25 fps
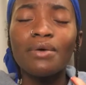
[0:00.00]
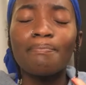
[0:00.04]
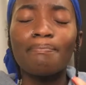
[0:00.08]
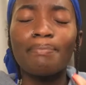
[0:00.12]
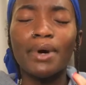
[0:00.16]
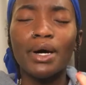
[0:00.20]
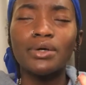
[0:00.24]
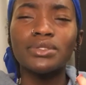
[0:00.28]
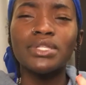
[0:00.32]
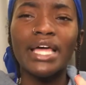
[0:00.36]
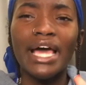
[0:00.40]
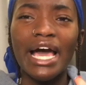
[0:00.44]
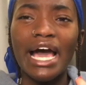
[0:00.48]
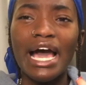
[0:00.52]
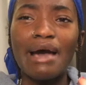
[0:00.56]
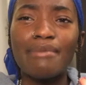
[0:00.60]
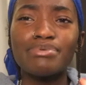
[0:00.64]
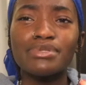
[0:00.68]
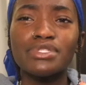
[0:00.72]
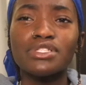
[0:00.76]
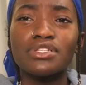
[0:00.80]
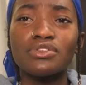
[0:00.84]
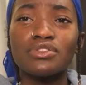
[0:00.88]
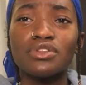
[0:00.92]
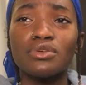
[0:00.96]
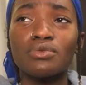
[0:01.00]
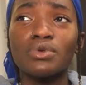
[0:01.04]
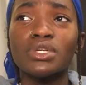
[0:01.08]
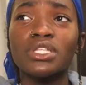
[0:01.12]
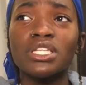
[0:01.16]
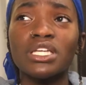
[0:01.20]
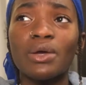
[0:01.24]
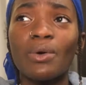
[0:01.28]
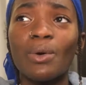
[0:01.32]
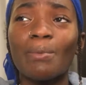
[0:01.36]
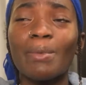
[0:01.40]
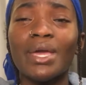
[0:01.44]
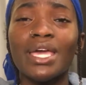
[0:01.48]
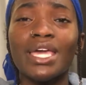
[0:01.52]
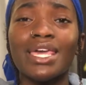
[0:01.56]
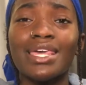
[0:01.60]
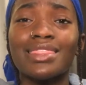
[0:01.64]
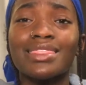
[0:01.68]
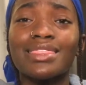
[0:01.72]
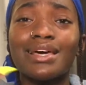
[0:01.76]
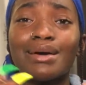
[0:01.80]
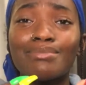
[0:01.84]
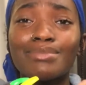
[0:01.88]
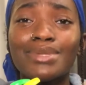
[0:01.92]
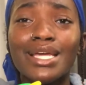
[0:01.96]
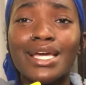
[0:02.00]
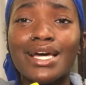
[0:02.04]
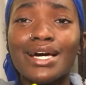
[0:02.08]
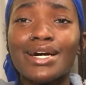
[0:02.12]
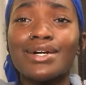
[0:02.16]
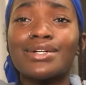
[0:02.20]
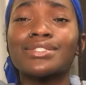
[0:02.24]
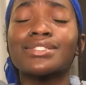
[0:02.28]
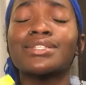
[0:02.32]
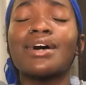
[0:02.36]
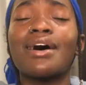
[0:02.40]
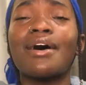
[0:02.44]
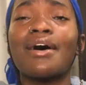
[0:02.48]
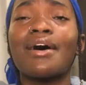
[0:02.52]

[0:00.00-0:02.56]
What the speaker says: Both apps, they're really good with making thumbnails.